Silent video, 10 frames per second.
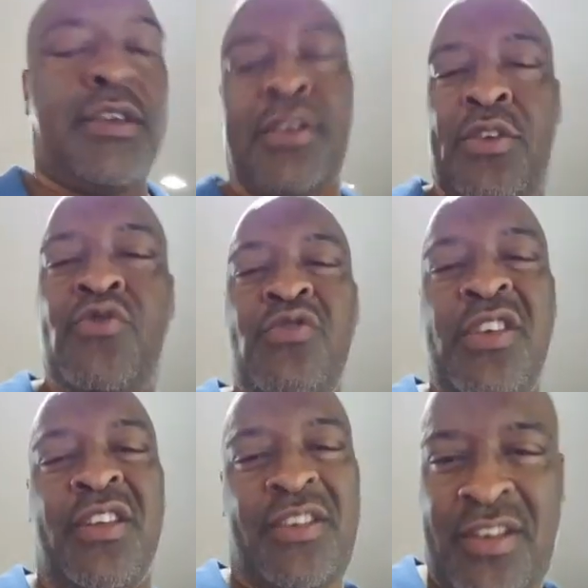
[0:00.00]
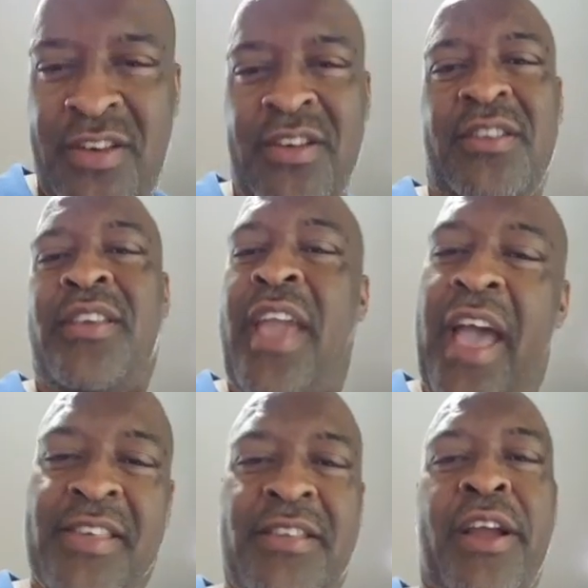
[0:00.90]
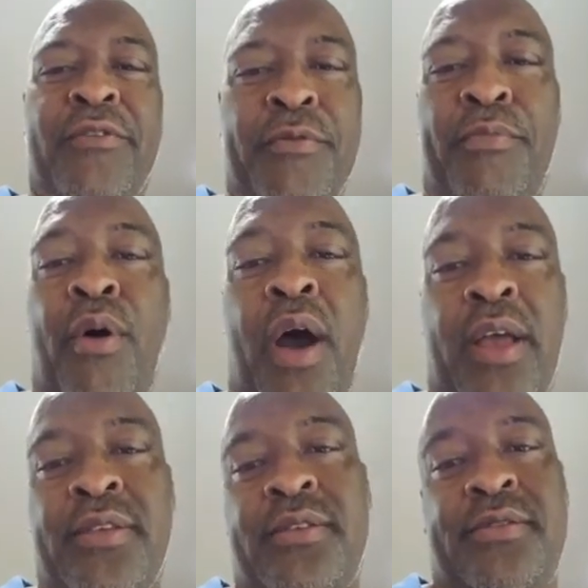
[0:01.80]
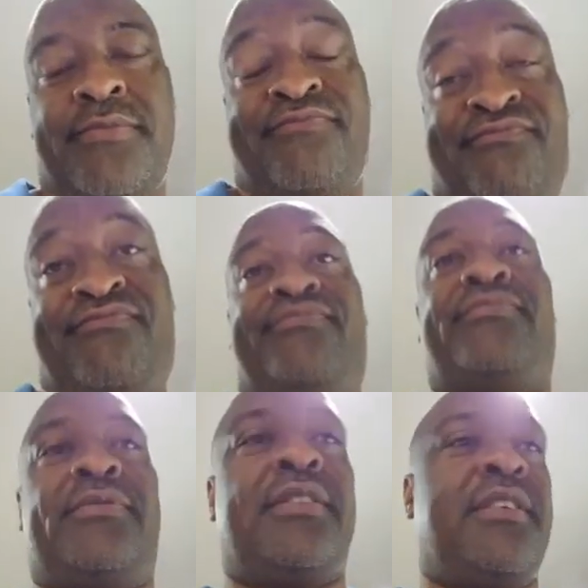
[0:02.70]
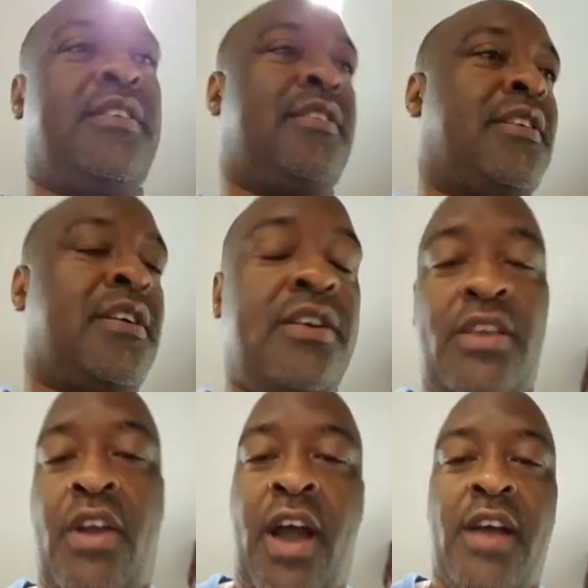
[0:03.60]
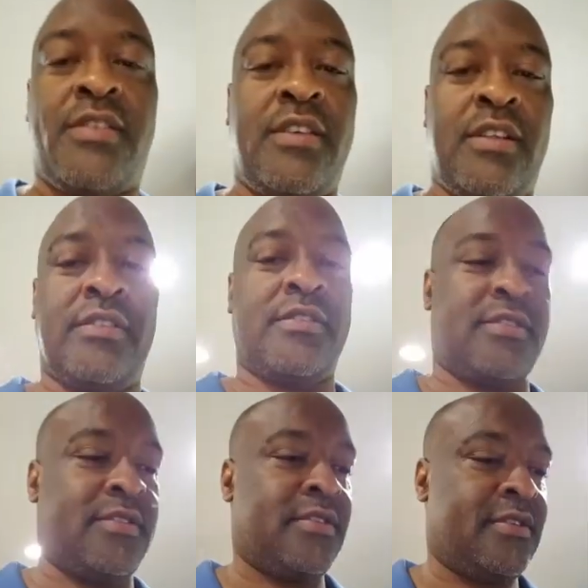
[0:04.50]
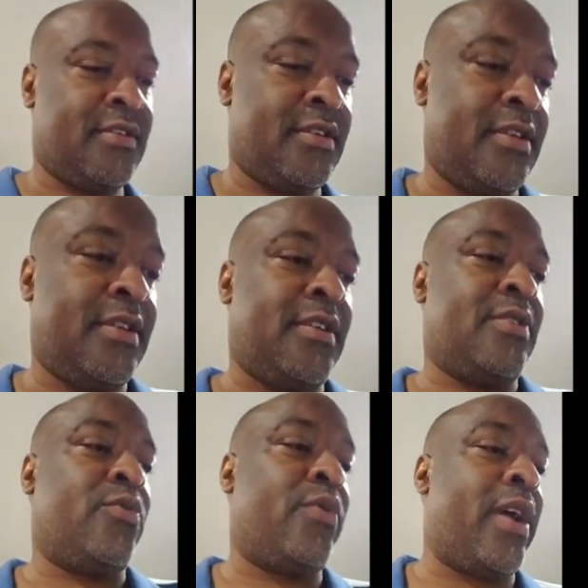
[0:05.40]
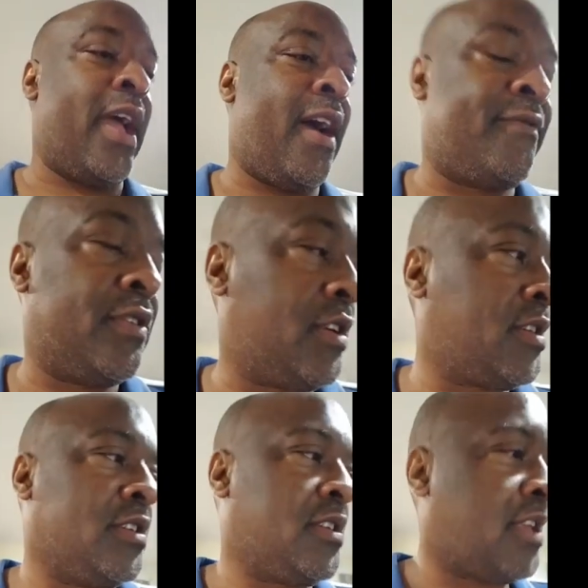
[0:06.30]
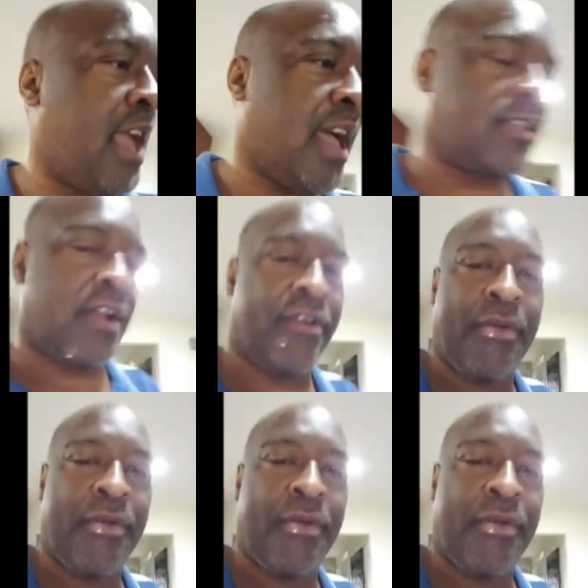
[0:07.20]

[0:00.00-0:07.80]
you need a good cast iron pot to cook your oxtails. You gotta have a good cast iron